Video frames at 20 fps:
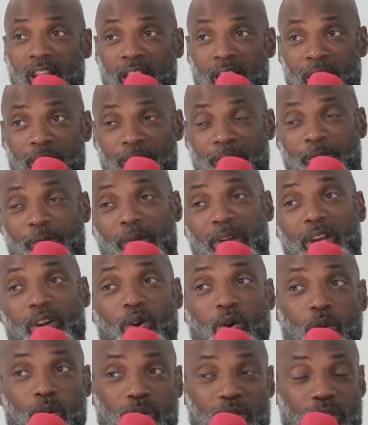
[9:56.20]
If we
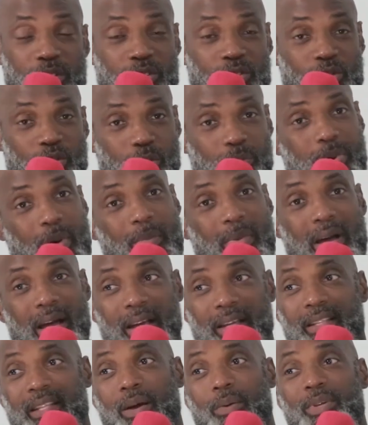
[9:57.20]
go to the
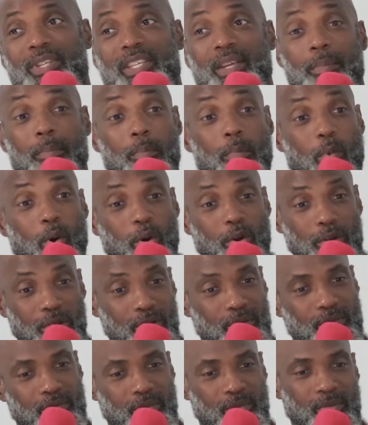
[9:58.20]
supermarket and we say
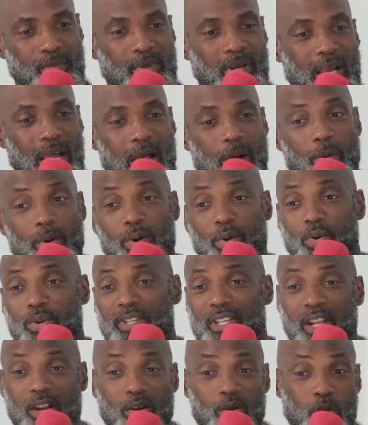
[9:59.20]
mutton, And we
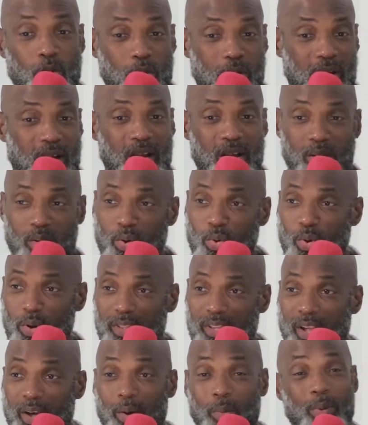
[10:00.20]
don't say local
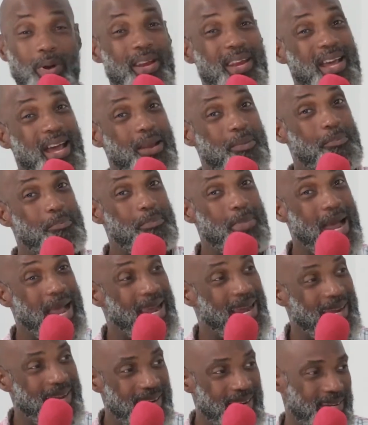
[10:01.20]
goat. We're not
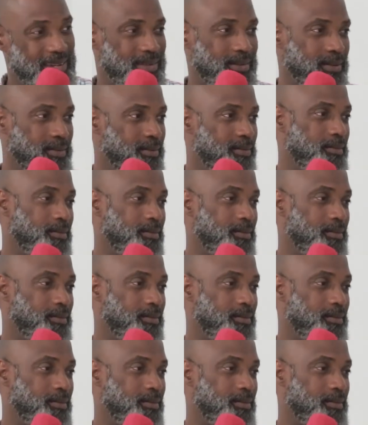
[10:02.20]
buying it.